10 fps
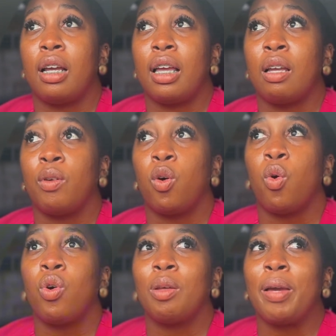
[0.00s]
It will
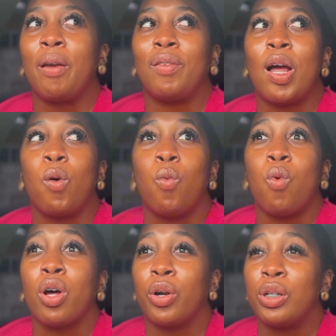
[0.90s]
only be heavy like
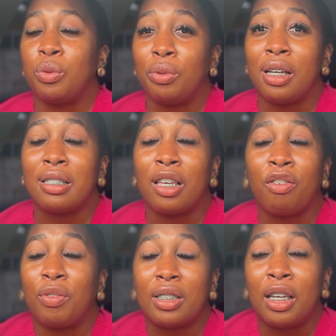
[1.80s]
1 or 2 days, if